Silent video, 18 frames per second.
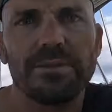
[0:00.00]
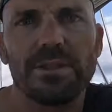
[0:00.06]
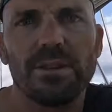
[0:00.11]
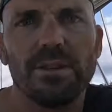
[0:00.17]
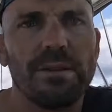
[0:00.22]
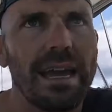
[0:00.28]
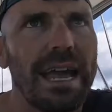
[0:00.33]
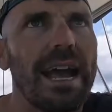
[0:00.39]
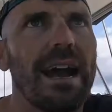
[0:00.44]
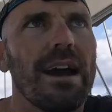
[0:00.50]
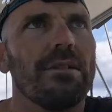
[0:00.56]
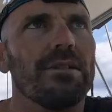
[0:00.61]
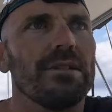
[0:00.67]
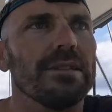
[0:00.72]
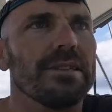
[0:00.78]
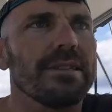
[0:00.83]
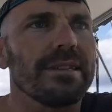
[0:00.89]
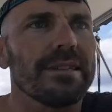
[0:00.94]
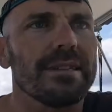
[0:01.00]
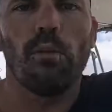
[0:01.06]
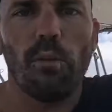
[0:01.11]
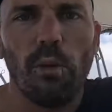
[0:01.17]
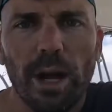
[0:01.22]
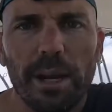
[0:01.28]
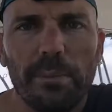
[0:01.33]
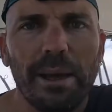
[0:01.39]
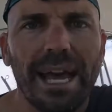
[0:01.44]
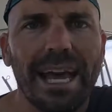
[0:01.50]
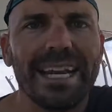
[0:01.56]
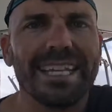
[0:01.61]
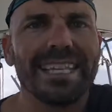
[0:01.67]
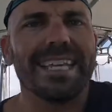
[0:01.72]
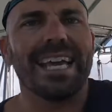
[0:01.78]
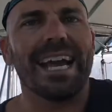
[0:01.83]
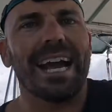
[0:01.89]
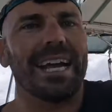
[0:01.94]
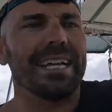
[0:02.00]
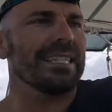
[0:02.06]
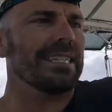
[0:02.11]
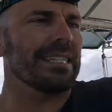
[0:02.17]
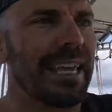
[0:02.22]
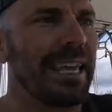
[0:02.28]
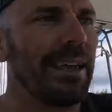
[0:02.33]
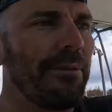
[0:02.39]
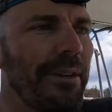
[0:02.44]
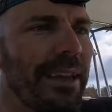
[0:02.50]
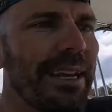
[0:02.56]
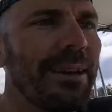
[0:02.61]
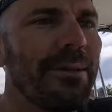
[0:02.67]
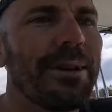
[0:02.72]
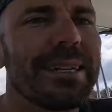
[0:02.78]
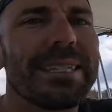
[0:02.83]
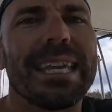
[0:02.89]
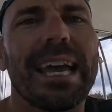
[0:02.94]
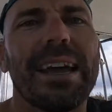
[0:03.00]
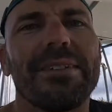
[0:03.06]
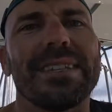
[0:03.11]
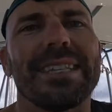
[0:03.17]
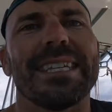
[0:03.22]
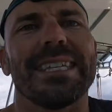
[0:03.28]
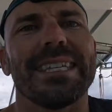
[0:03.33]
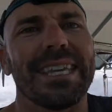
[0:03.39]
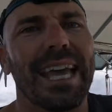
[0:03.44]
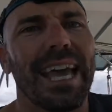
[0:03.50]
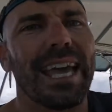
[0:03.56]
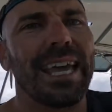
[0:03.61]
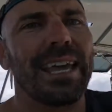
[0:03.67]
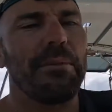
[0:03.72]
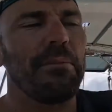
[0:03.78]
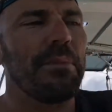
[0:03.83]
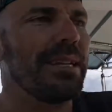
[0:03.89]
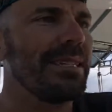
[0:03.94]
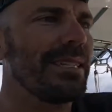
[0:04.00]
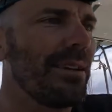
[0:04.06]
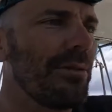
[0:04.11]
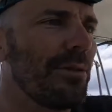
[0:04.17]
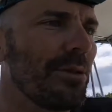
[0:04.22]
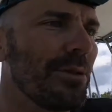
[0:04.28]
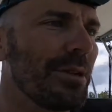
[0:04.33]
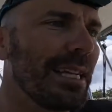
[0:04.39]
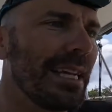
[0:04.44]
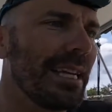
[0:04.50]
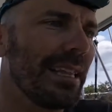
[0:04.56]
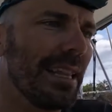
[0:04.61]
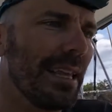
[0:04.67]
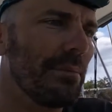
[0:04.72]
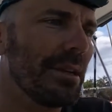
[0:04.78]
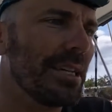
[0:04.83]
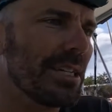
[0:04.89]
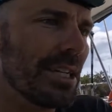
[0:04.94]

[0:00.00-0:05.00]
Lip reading: 2 hours. What a pain in the ass. If anyone's having the same difficulty, let me